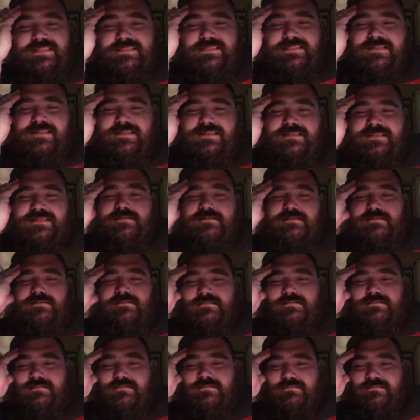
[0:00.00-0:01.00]
that
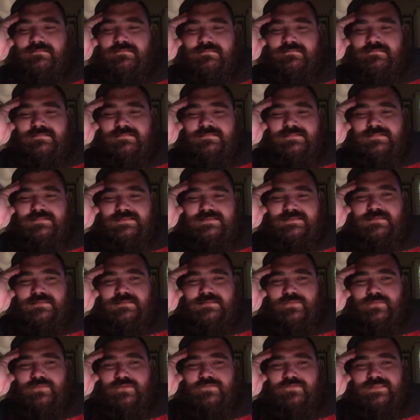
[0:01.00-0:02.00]

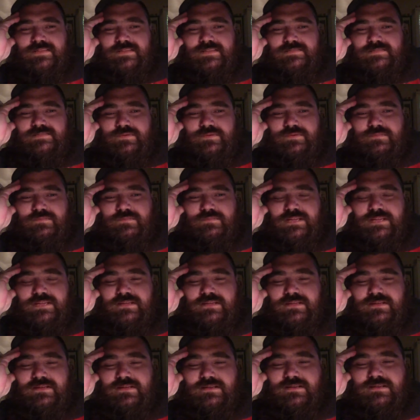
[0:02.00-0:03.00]
some movies would be
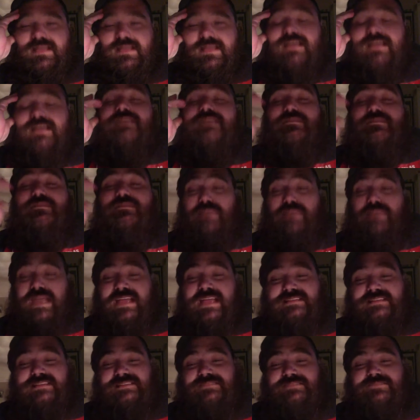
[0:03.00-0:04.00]
good. The
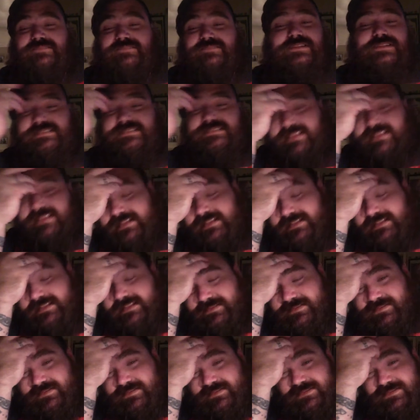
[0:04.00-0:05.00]
maze for Insidious was